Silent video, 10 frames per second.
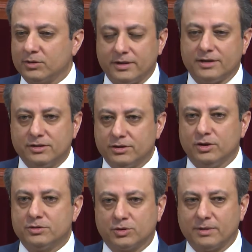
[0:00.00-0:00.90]
So the A C L
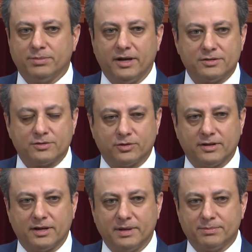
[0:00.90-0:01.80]
U is a great place for a
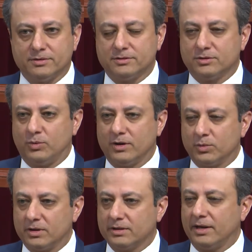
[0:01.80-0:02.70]
lot of people to want to
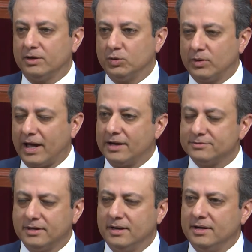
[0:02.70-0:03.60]
work who
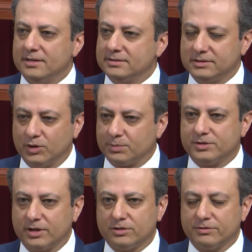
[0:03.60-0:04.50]
have, you know, a
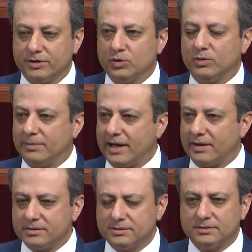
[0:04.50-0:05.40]
particular view
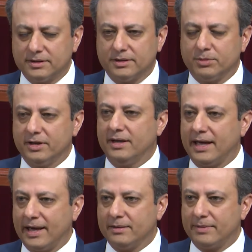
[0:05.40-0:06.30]
about liberty
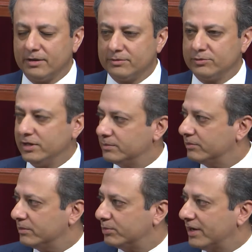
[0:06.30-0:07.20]
and about freedom
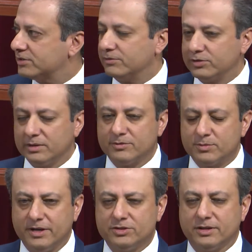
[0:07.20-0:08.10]
of the press and freedom of
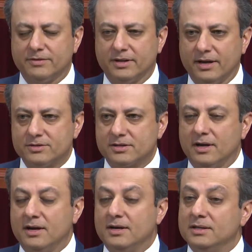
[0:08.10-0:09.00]
speech and everything else.
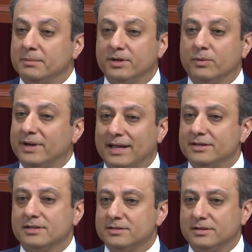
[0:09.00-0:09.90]
But, you know, we had
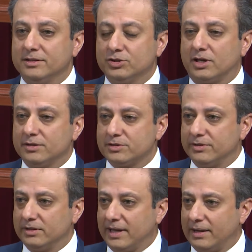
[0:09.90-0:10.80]
this incident in
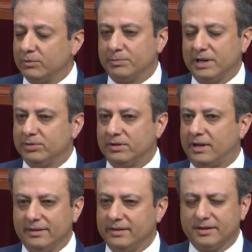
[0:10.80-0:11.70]
Charlottesville, and what
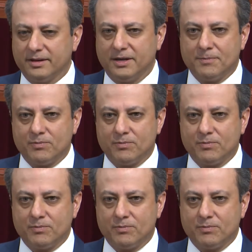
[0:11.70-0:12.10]
people, I think, mm-hmm.